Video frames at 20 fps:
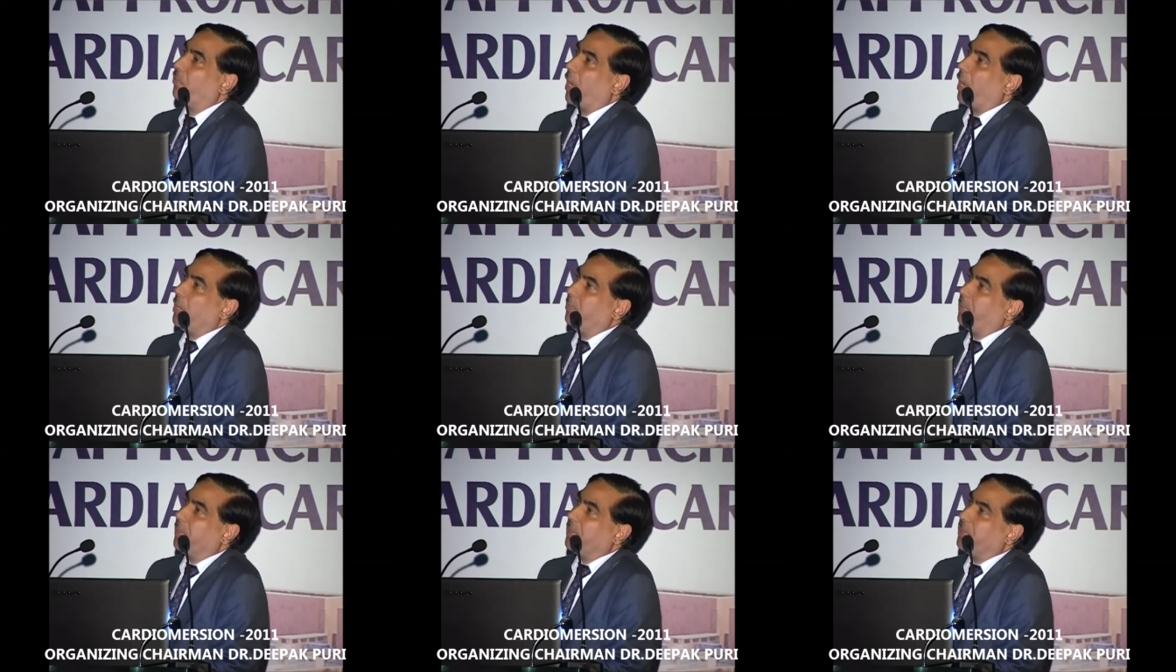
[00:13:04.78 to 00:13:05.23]

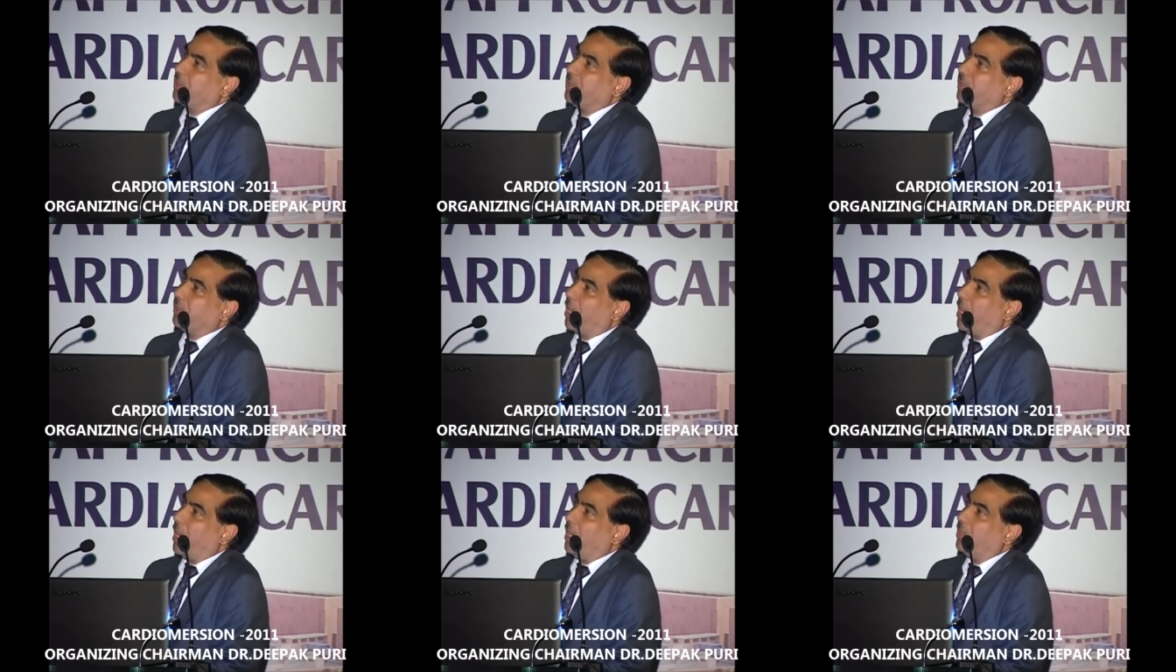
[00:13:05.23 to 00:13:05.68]
5
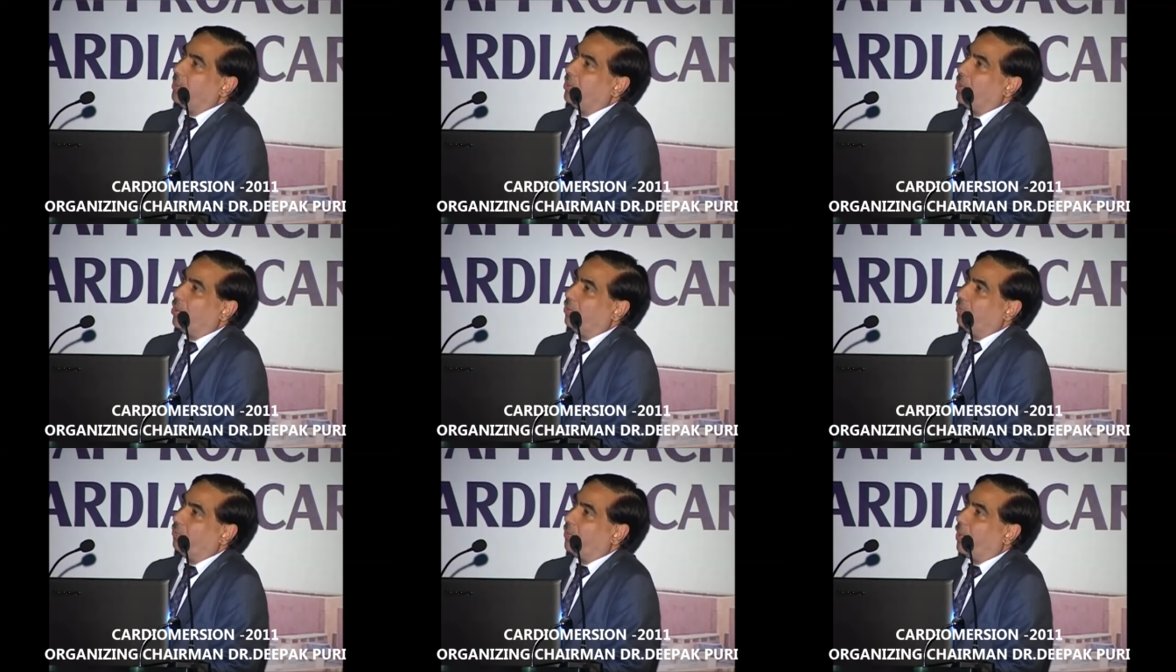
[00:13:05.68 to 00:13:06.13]
patients died
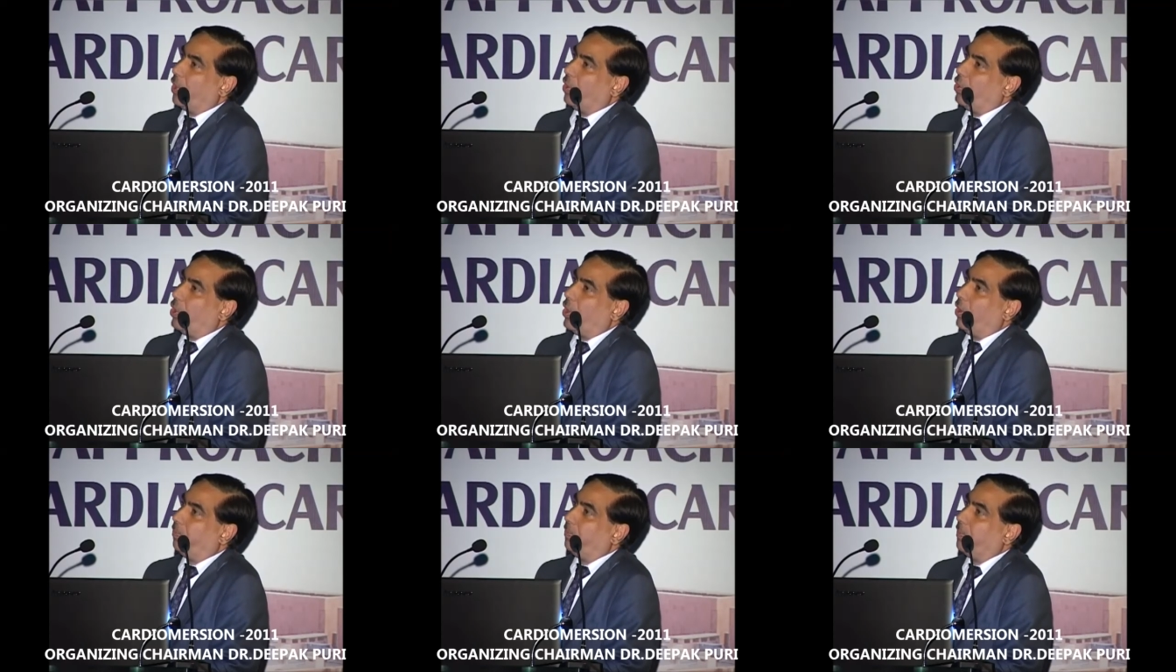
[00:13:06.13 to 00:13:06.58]
on
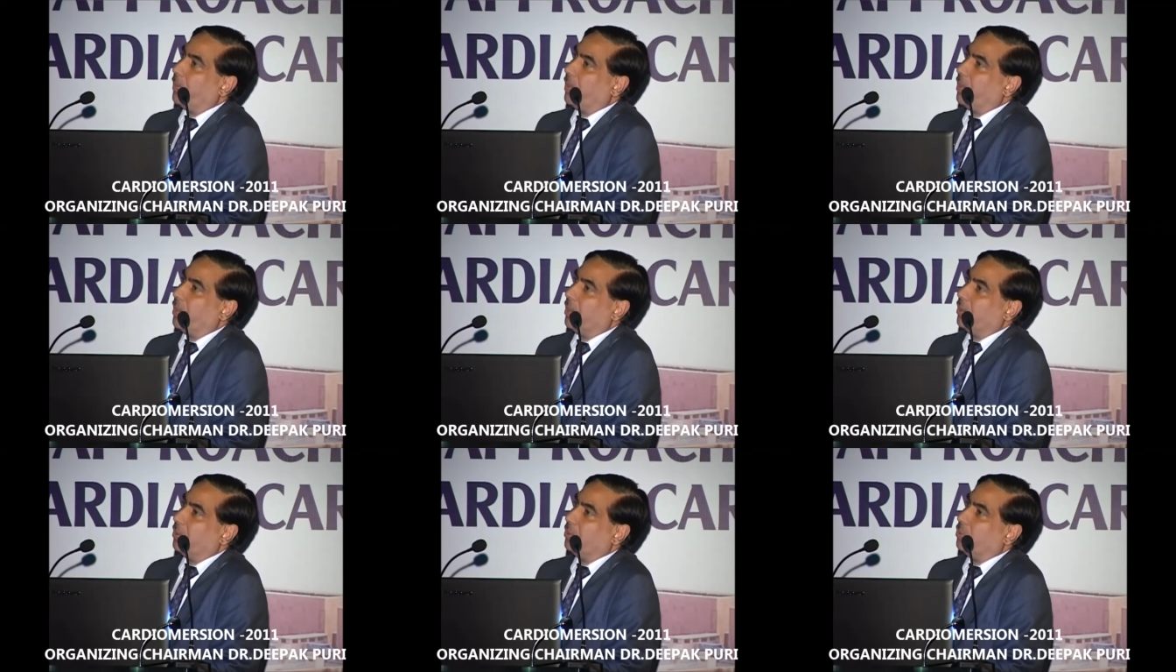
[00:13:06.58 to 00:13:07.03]

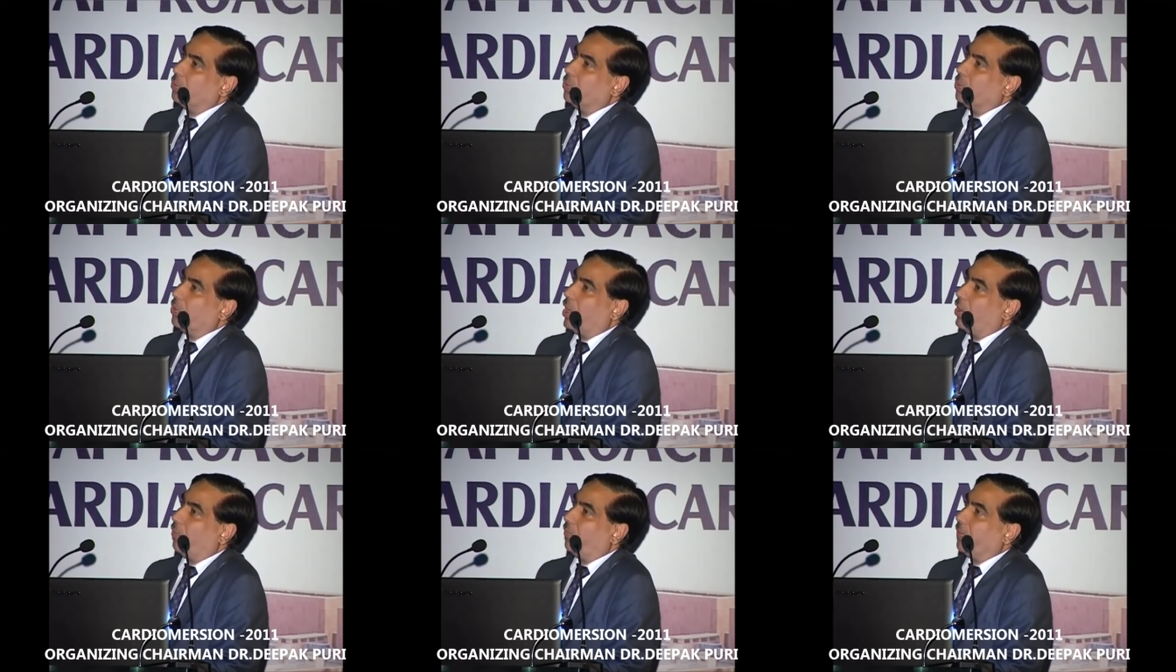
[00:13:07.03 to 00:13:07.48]
follow-up,
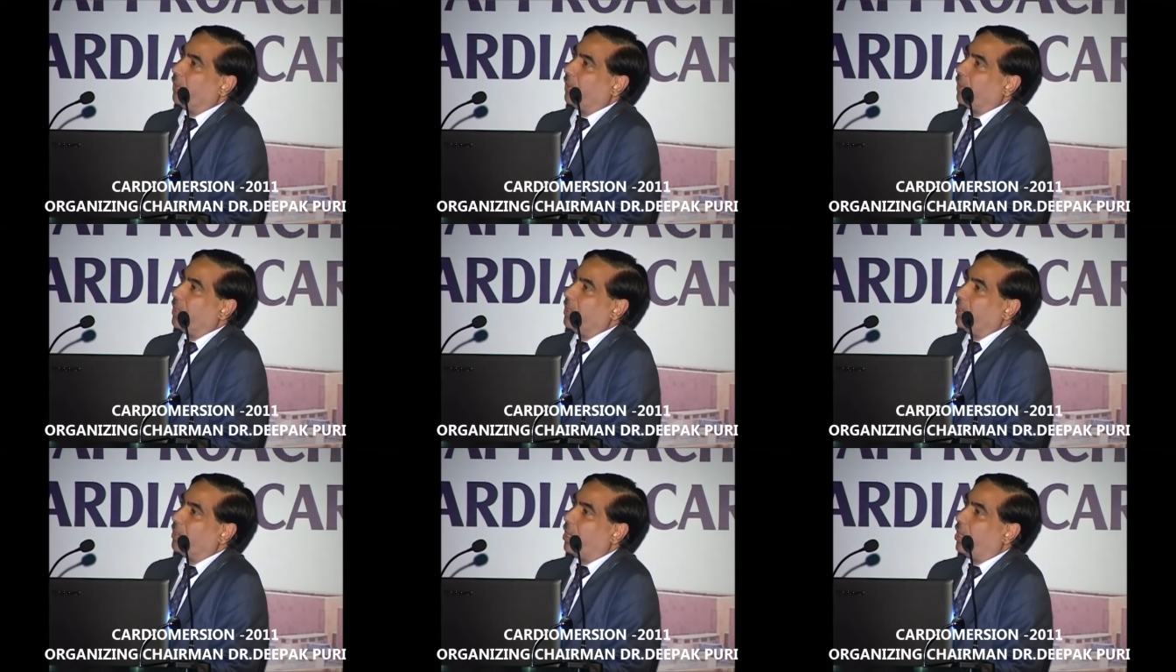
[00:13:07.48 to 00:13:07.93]
2 of
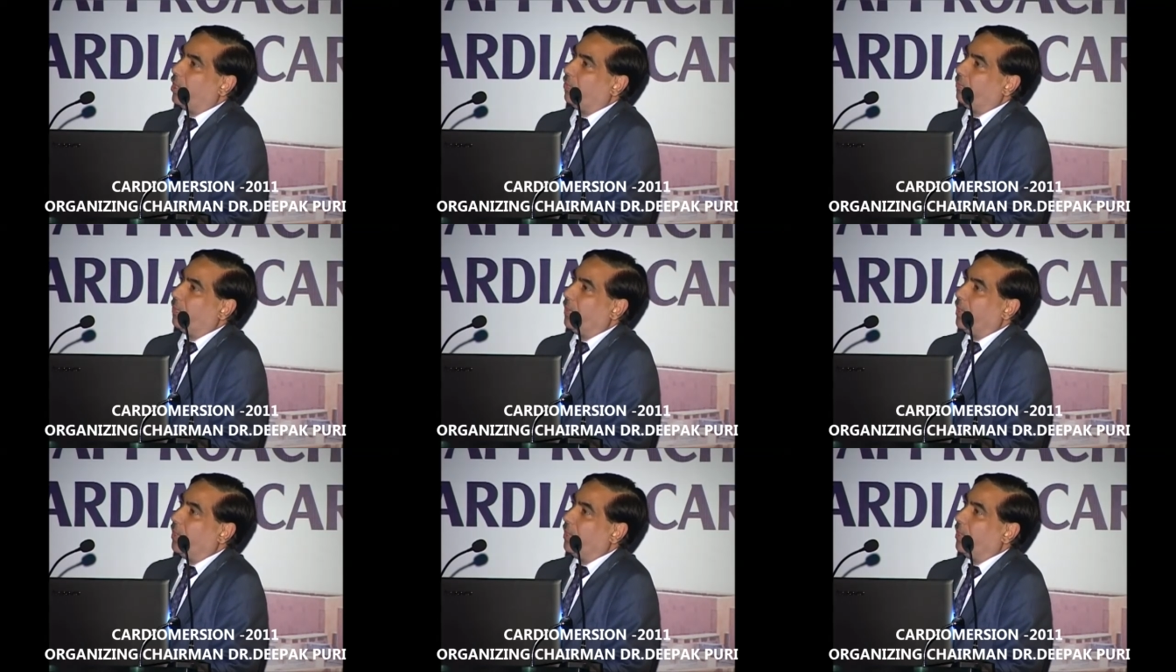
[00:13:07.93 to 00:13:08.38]
recurrent
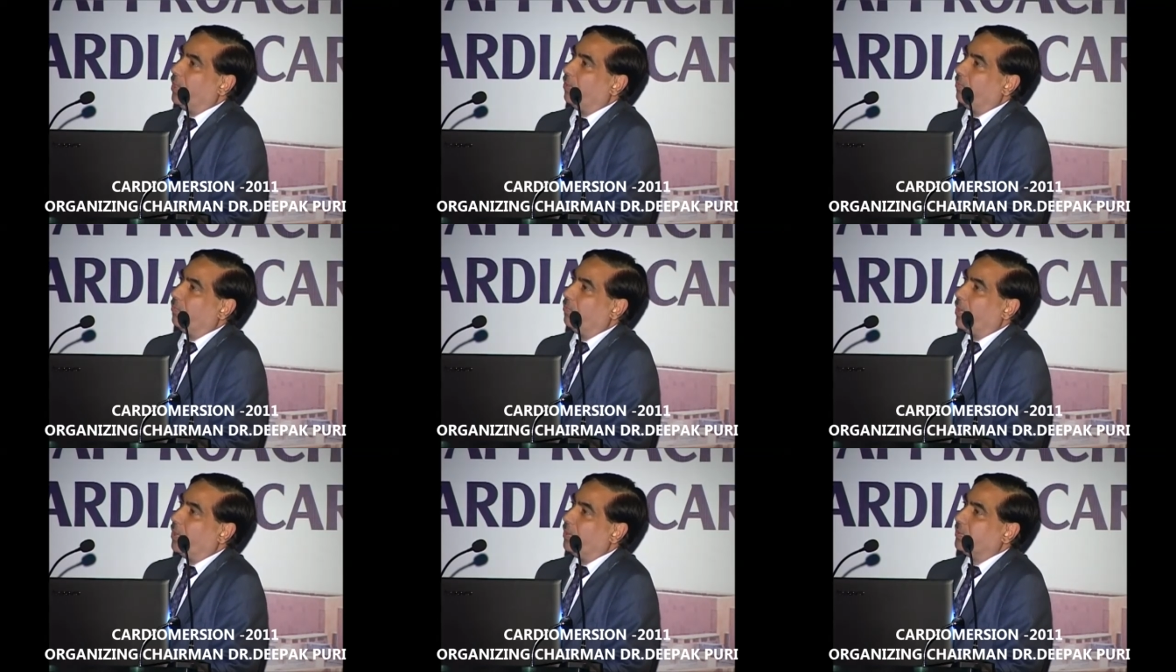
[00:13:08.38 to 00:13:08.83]
heart
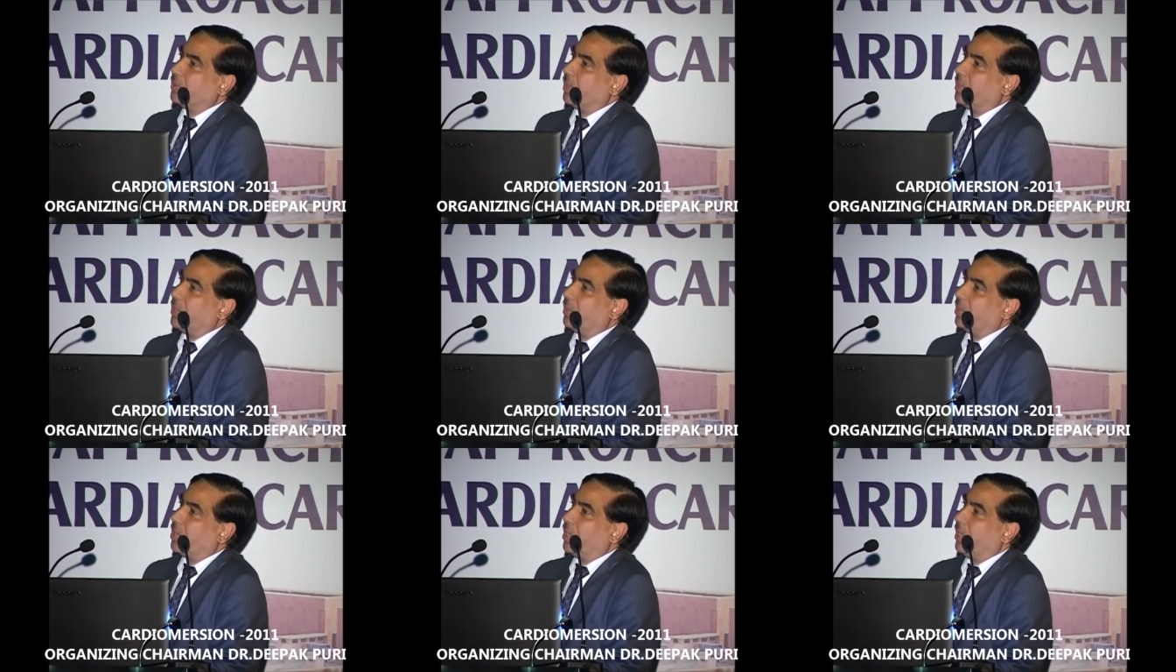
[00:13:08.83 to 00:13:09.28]
failure, 1
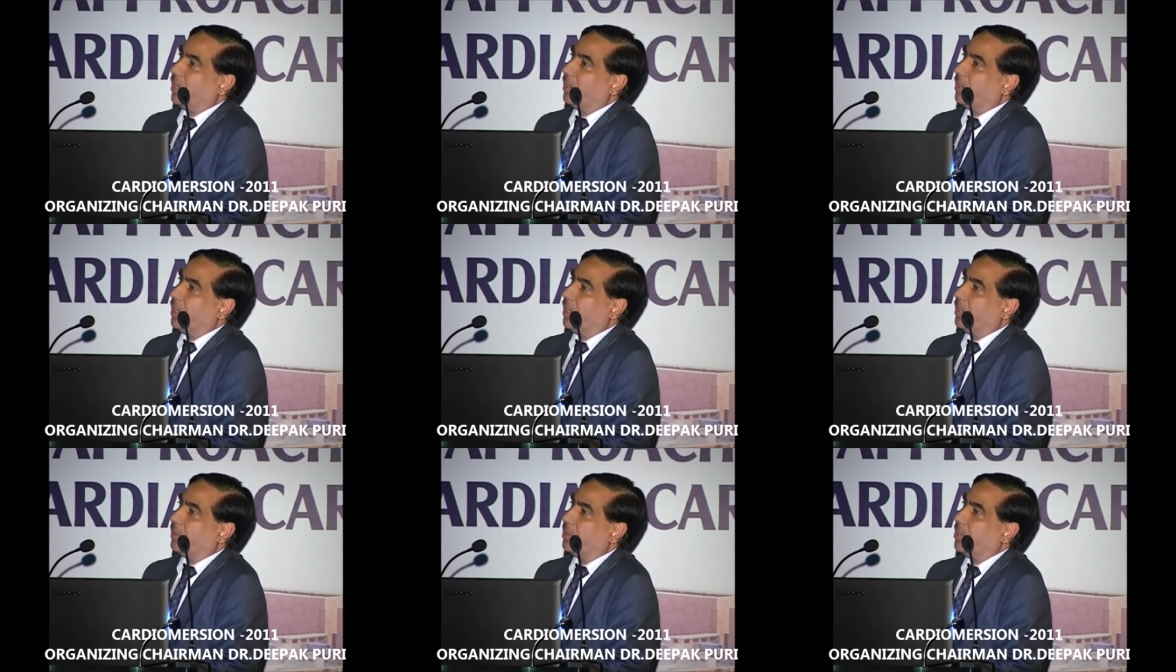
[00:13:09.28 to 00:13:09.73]
sudden
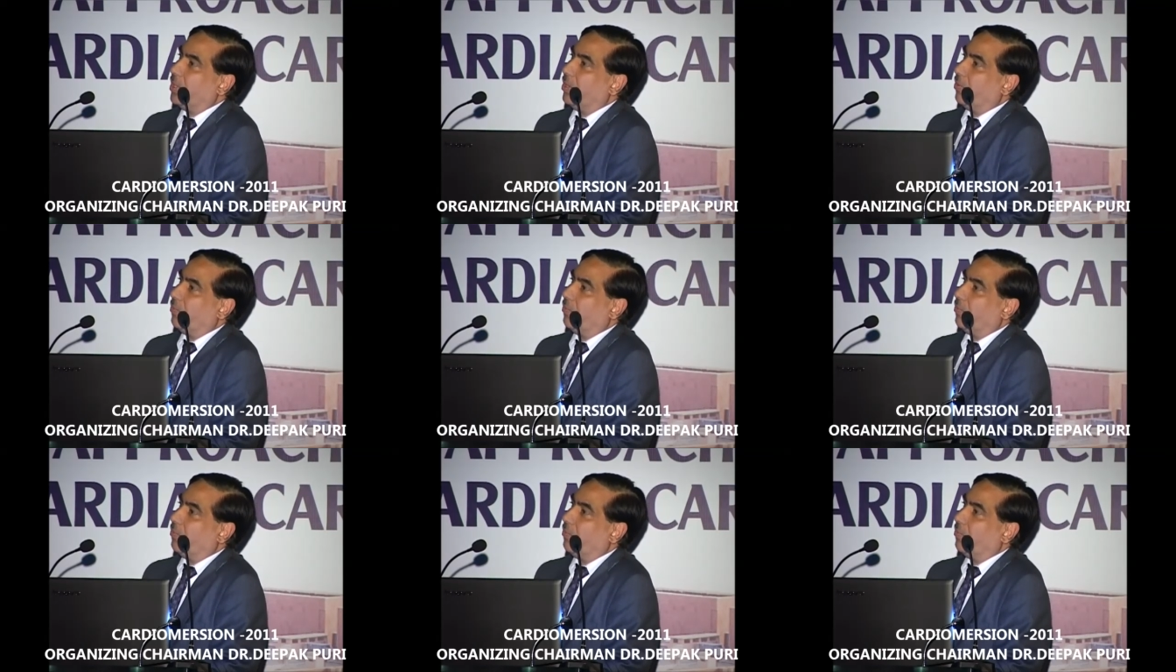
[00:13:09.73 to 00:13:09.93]
cardiac death,